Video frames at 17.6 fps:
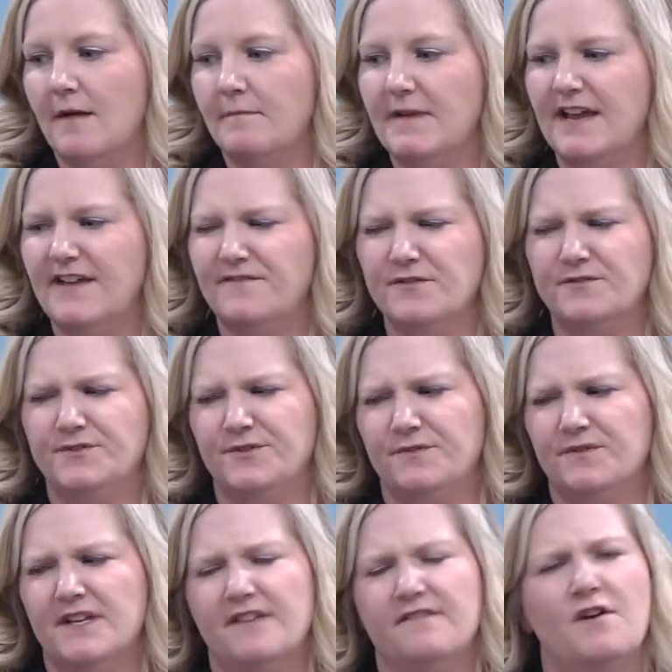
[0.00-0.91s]
if you
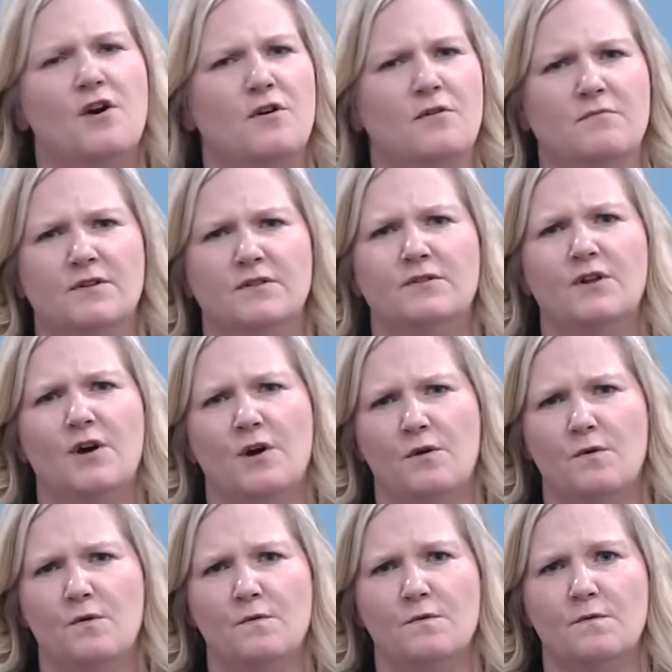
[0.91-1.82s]
do live home
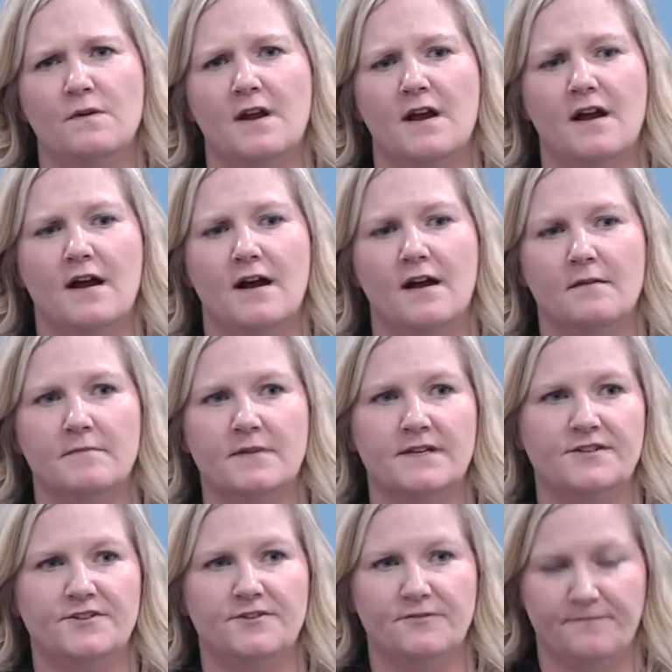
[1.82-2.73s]
alone
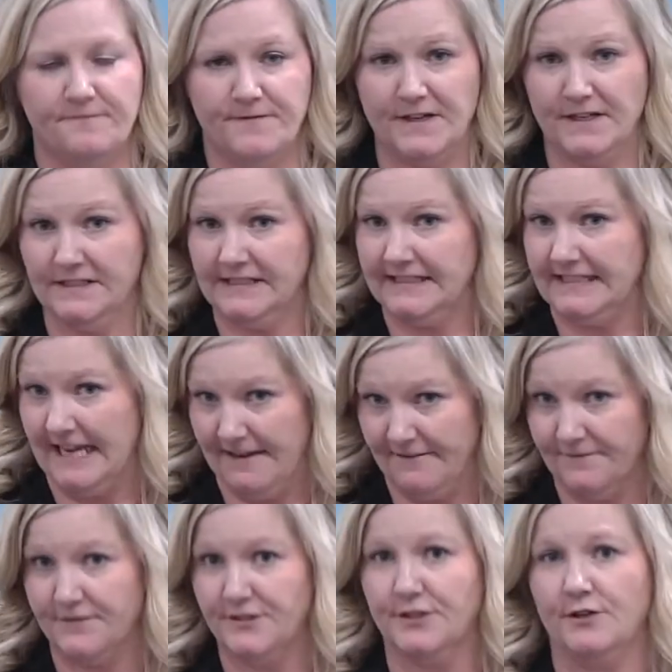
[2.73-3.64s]
and you feel
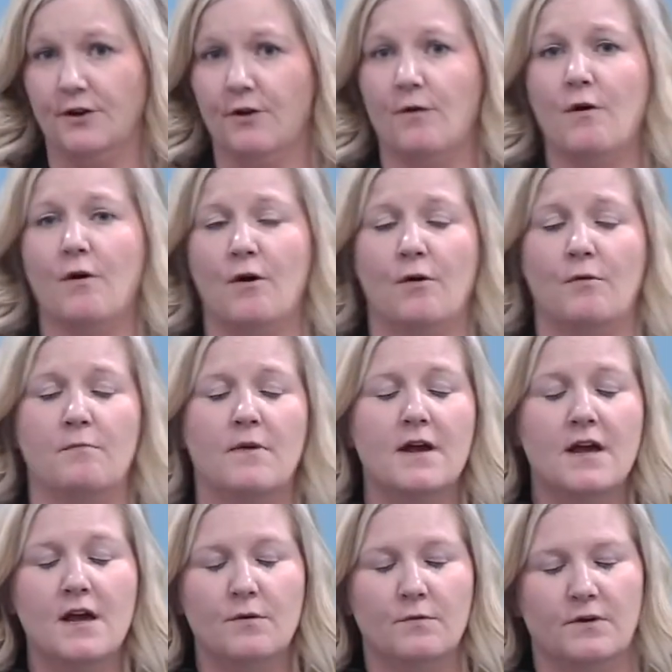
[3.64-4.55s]
safe to go home,
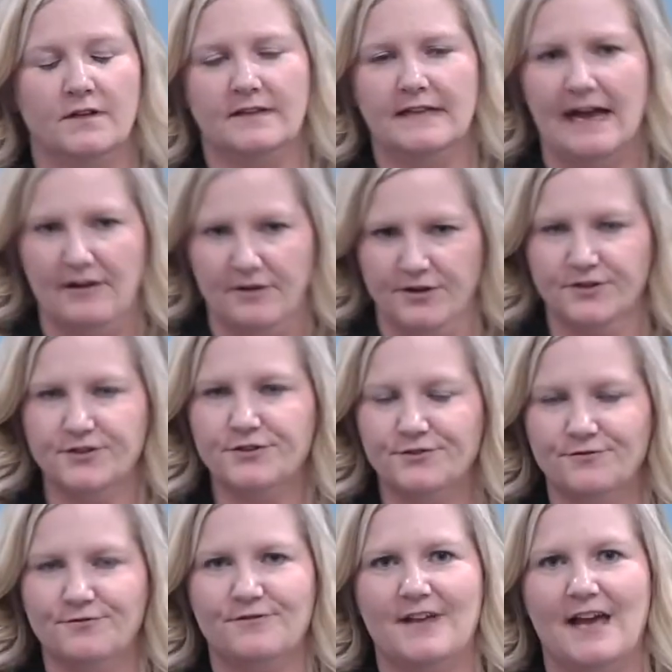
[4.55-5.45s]
we'll allow you to
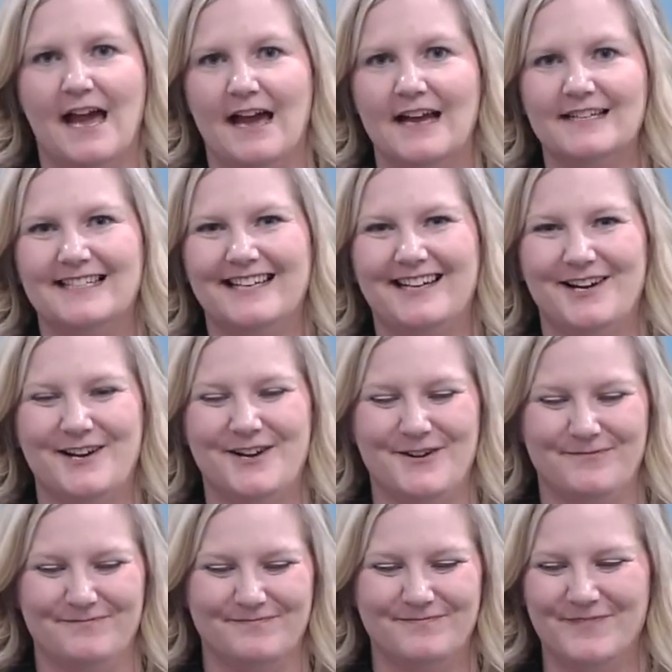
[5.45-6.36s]
do
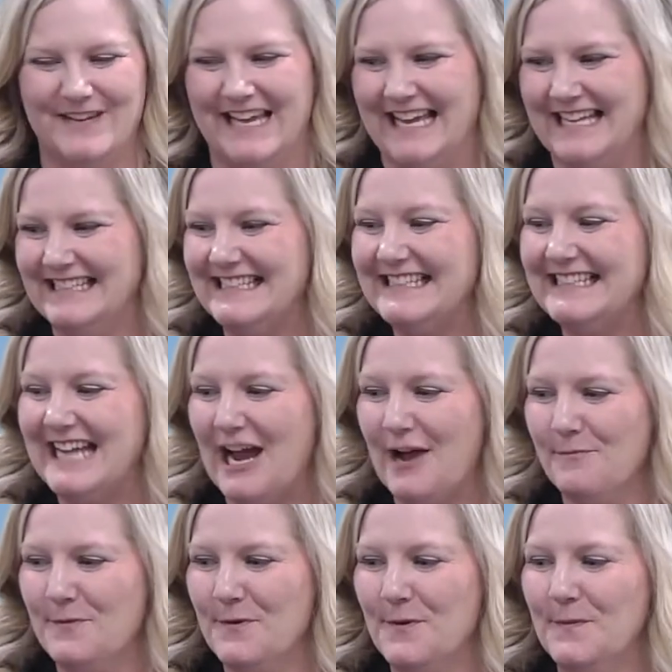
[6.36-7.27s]
that. We can't
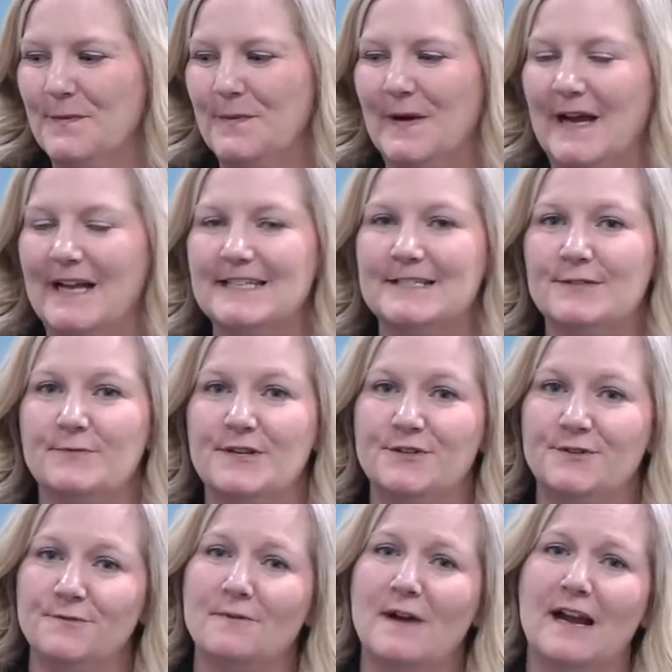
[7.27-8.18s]
stop you, but we
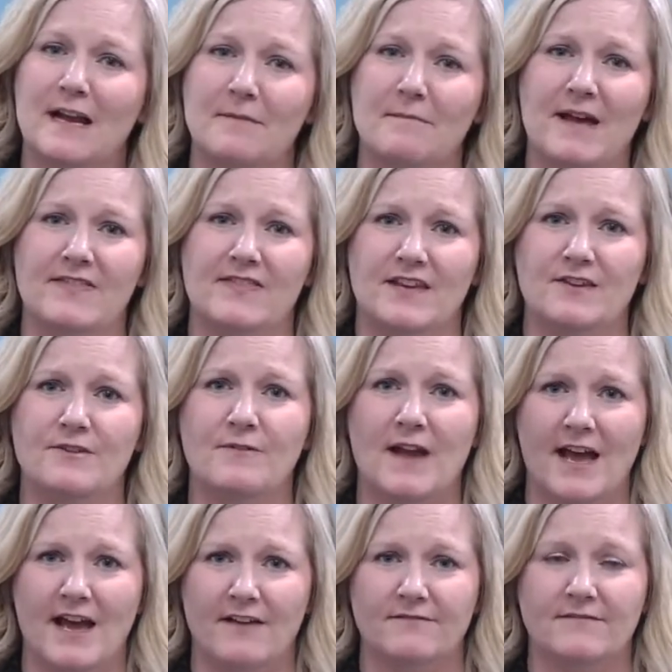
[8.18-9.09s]
do recommend that you
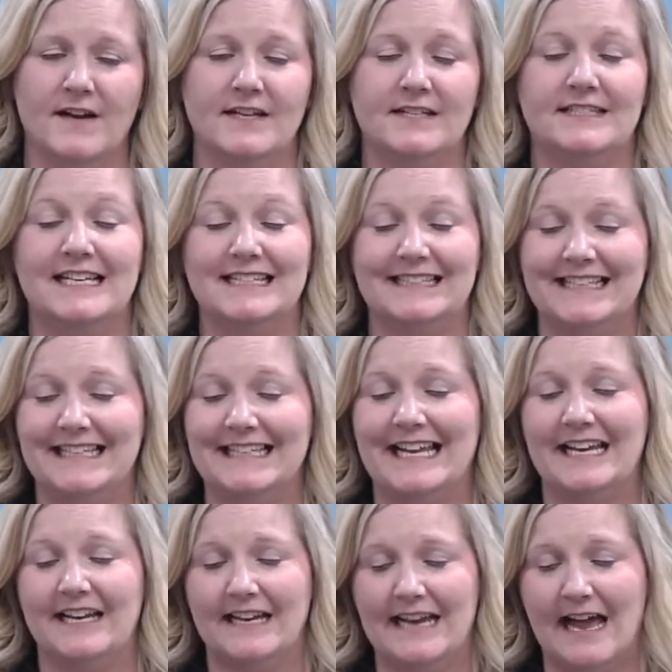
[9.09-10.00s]
have a
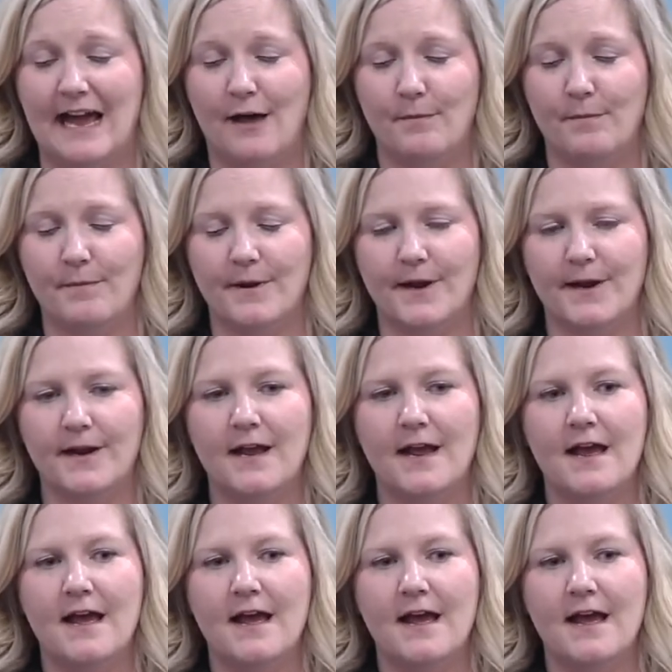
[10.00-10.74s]
designated helper,